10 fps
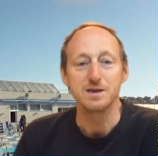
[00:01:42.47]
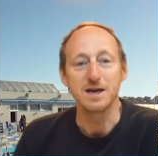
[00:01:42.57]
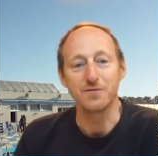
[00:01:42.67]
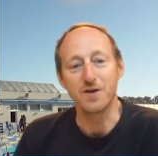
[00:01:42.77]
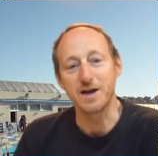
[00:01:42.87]

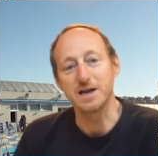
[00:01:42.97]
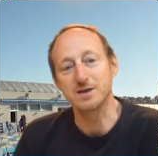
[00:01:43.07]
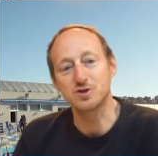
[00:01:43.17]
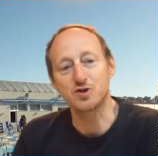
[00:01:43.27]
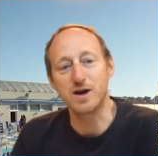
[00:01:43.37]
And finally,
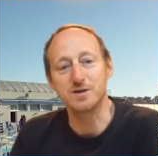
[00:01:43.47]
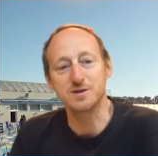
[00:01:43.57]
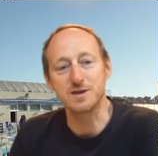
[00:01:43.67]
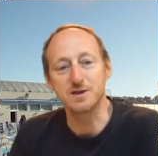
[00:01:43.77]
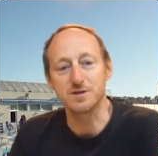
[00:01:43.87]
it's trial
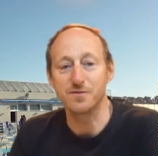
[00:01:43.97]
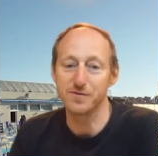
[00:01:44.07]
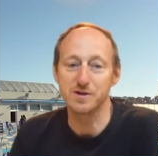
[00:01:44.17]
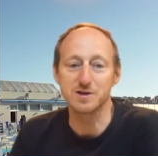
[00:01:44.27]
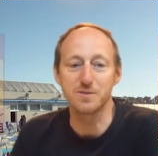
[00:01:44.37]
season.
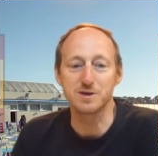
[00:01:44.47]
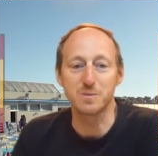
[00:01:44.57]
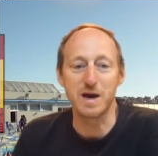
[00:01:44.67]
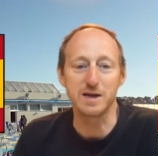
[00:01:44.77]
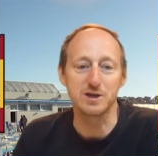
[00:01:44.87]
First up, the
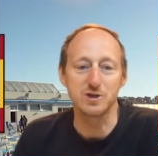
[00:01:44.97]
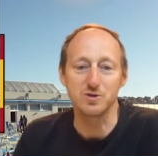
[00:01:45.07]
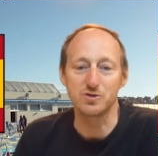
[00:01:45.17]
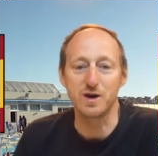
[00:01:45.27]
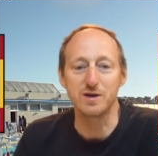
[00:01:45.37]
Spanish,
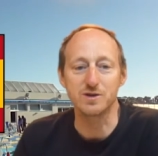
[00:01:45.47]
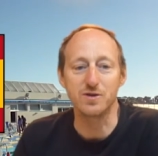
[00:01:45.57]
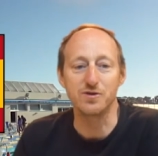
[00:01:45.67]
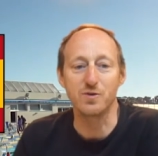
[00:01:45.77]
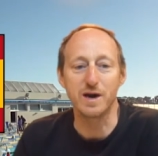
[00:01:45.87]
whose trials
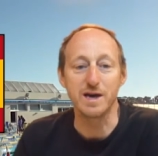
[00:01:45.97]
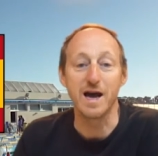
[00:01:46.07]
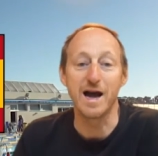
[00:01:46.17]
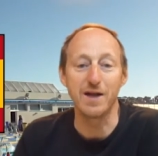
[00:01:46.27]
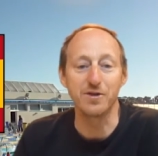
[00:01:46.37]
are underway
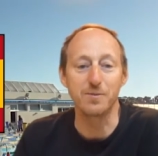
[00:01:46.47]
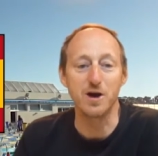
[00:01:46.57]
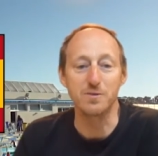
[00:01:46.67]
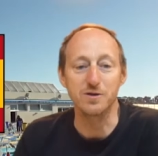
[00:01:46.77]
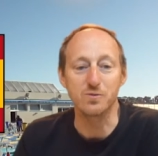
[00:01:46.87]
at the
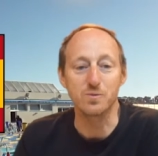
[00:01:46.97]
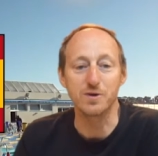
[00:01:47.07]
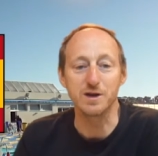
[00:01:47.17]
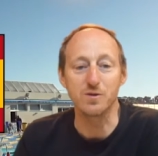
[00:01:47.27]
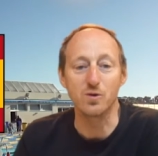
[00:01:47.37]
moment. We'll
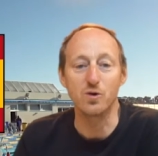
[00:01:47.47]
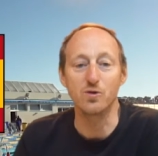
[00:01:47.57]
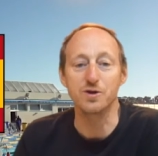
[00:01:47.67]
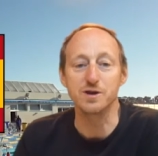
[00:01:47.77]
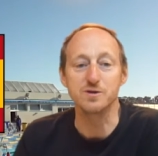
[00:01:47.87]
bring you
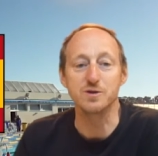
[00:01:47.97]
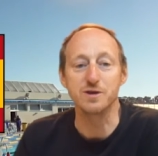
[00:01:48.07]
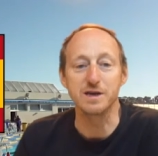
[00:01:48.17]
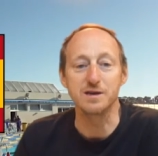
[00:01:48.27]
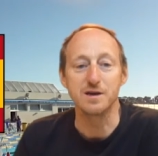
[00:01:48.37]
all the news you
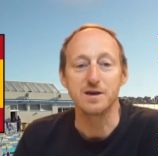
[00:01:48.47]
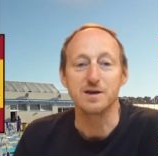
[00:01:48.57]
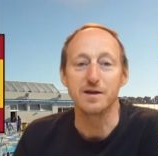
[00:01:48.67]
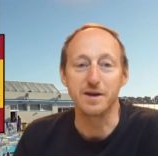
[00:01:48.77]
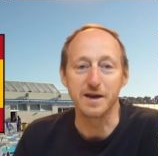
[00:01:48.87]
need
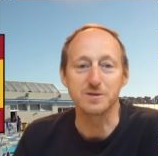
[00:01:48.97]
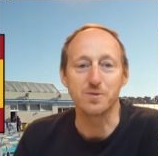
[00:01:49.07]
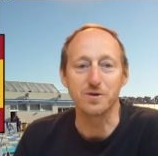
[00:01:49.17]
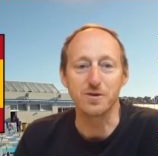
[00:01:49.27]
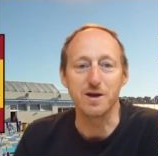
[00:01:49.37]
in the next
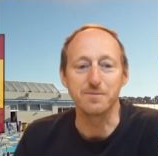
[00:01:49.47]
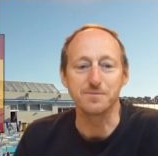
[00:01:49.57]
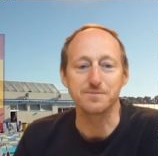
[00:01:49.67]
programme.